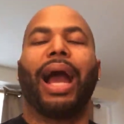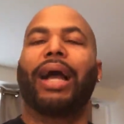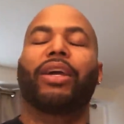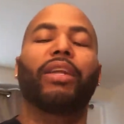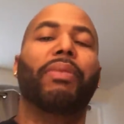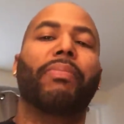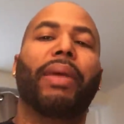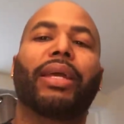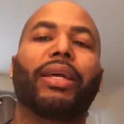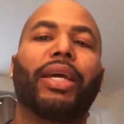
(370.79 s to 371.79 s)
I could have been
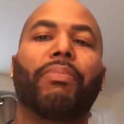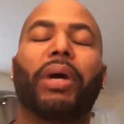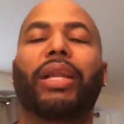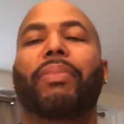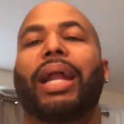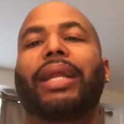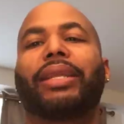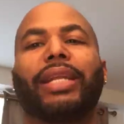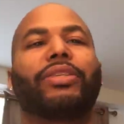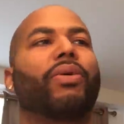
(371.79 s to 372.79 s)
making good money, but I
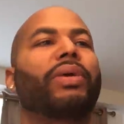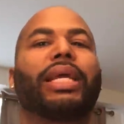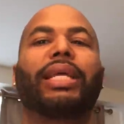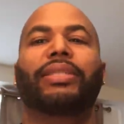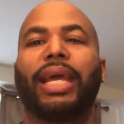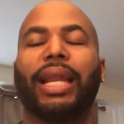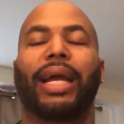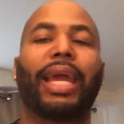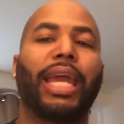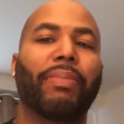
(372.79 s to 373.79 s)
didn't. So instead,
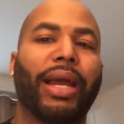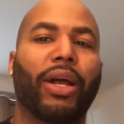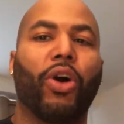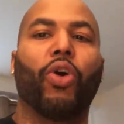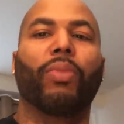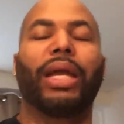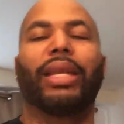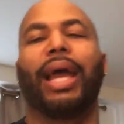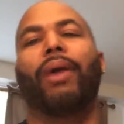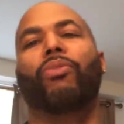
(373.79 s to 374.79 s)
I came back home
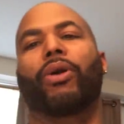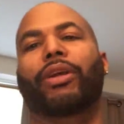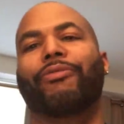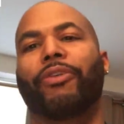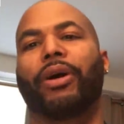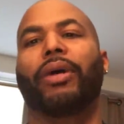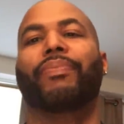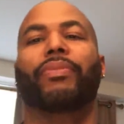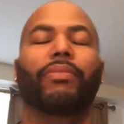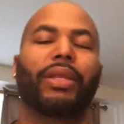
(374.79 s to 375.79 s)
and now I'm working
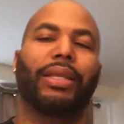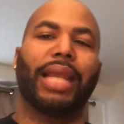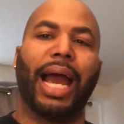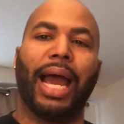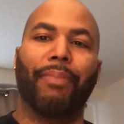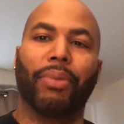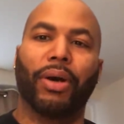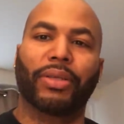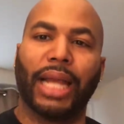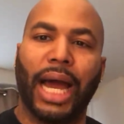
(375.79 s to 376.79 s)
for nine
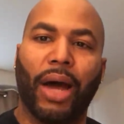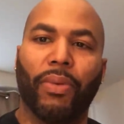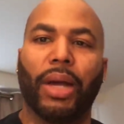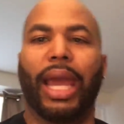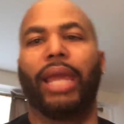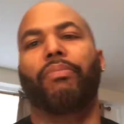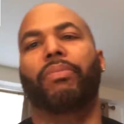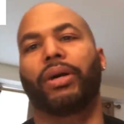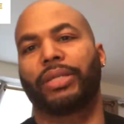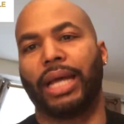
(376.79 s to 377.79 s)
bucks an hour, eight
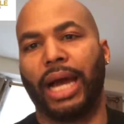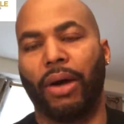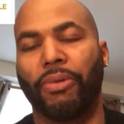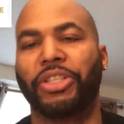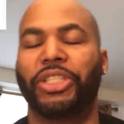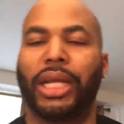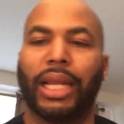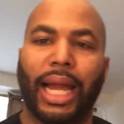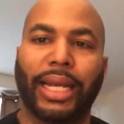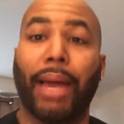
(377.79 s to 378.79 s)
bucks an hour, shit
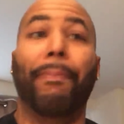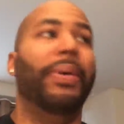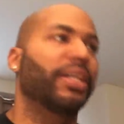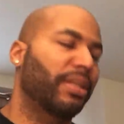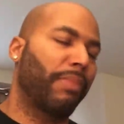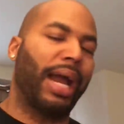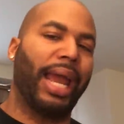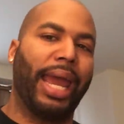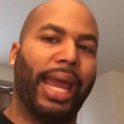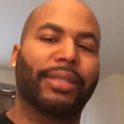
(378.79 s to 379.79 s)
like that, busting
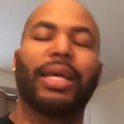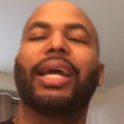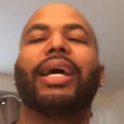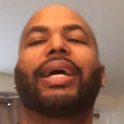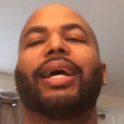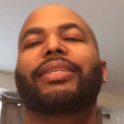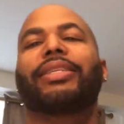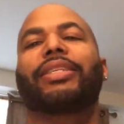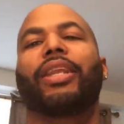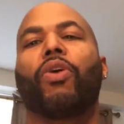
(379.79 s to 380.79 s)
my ass because
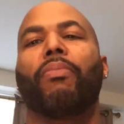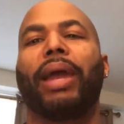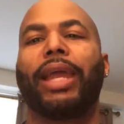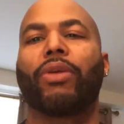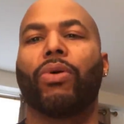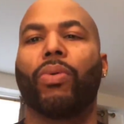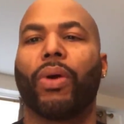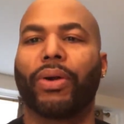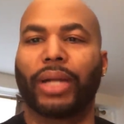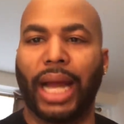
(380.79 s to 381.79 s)
it's low manual
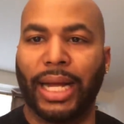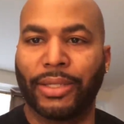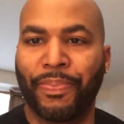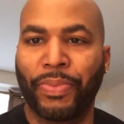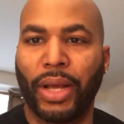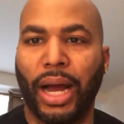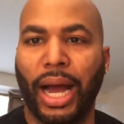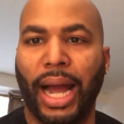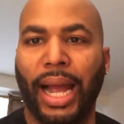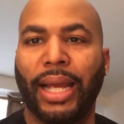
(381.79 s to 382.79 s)
work, guys.
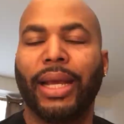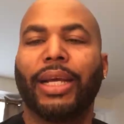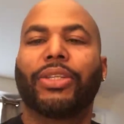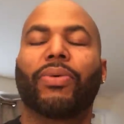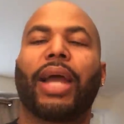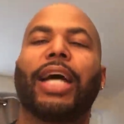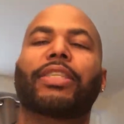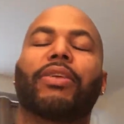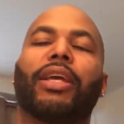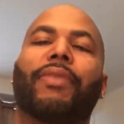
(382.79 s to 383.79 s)
All right. So,
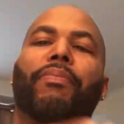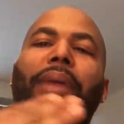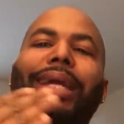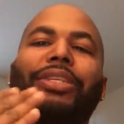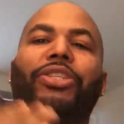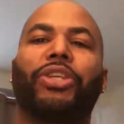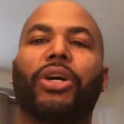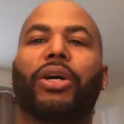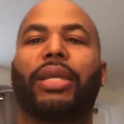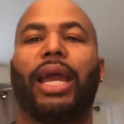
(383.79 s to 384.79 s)
guys, make
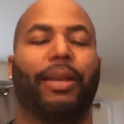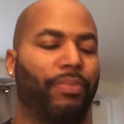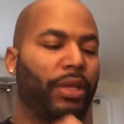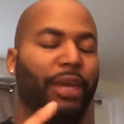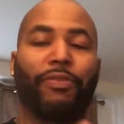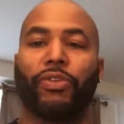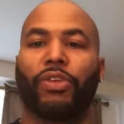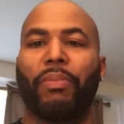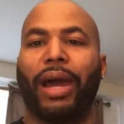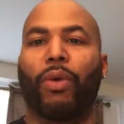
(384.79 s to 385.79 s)
sure that if you
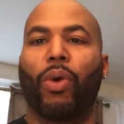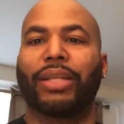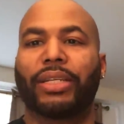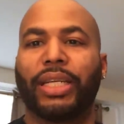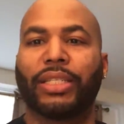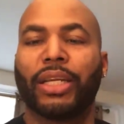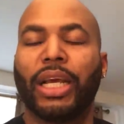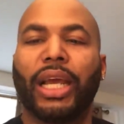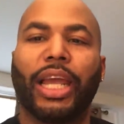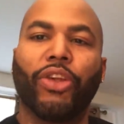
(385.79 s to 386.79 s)
somebody watching this
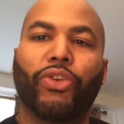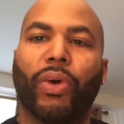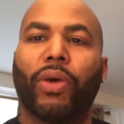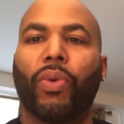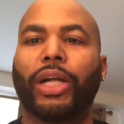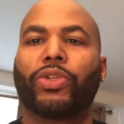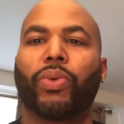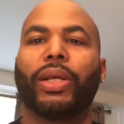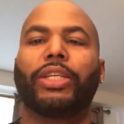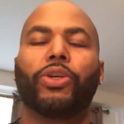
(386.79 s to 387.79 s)
and you're 21,
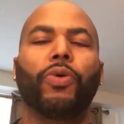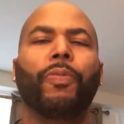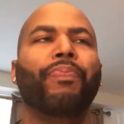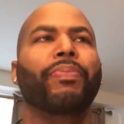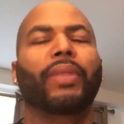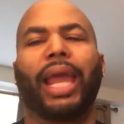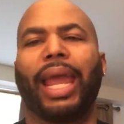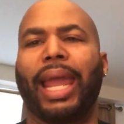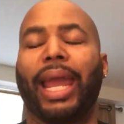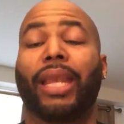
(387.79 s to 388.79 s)
22,
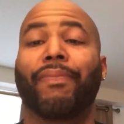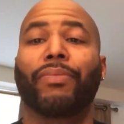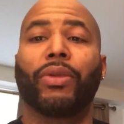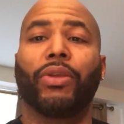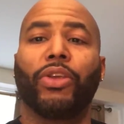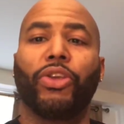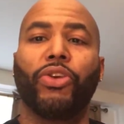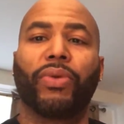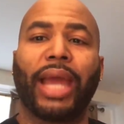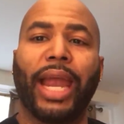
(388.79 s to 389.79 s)
and
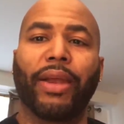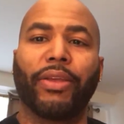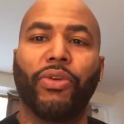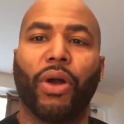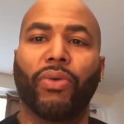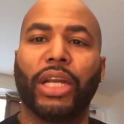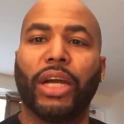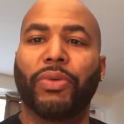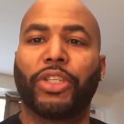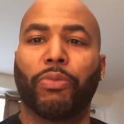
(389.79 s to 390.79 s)
you can't, you don't
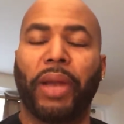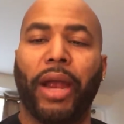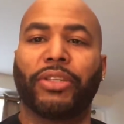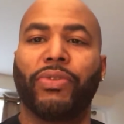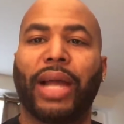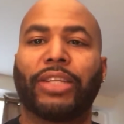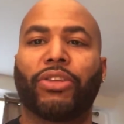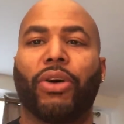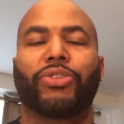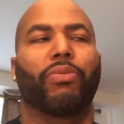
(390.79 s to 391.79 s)
live with your parents and you got
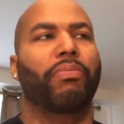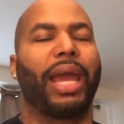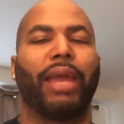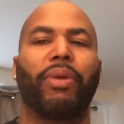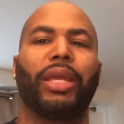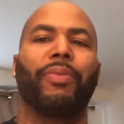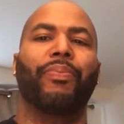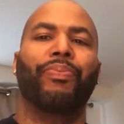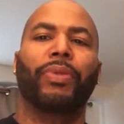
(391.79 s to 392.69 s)
your own, so maybe